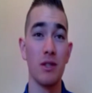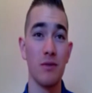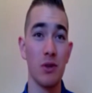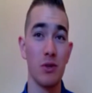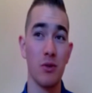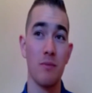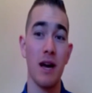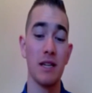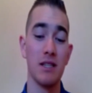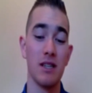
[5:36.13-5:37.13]
difficult to
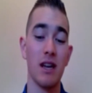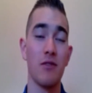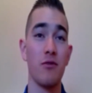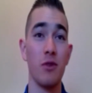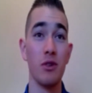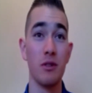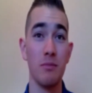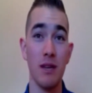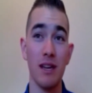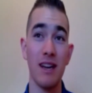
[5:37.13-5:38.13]
imagine it at full
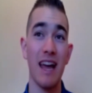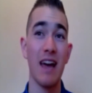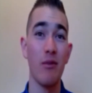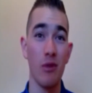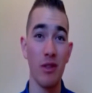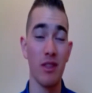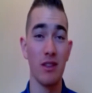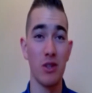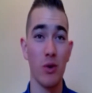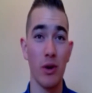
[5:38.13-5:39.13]
speed and everything
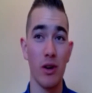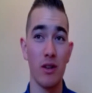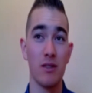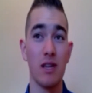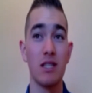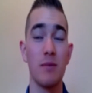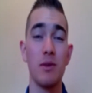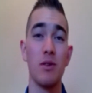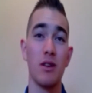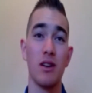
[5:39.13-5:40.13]
that's going on. So that's something
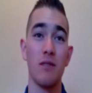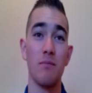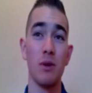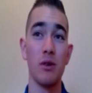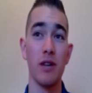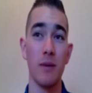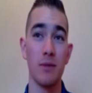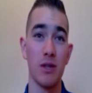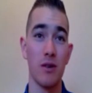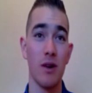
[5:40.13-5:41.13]
you can kind of build up
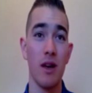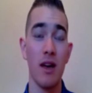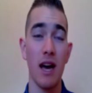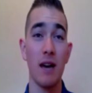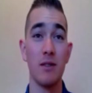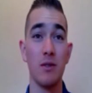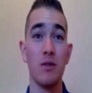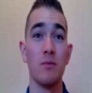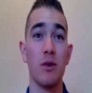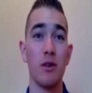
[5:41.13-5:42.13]
to as you
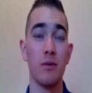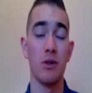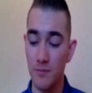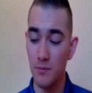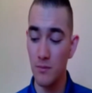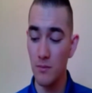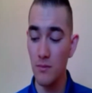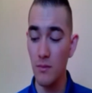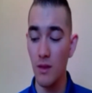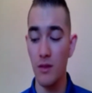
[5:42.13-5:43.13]
use motor imagery.
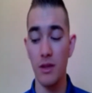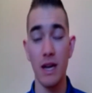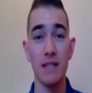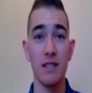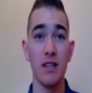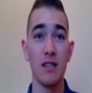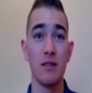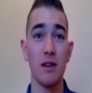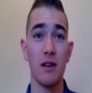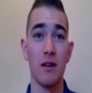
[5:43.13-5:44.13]
The last thing is,
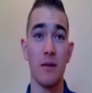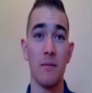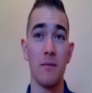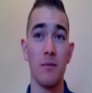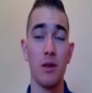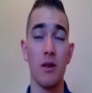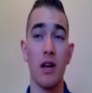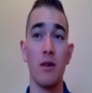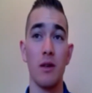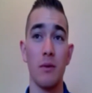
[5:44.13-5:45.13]
you kind of like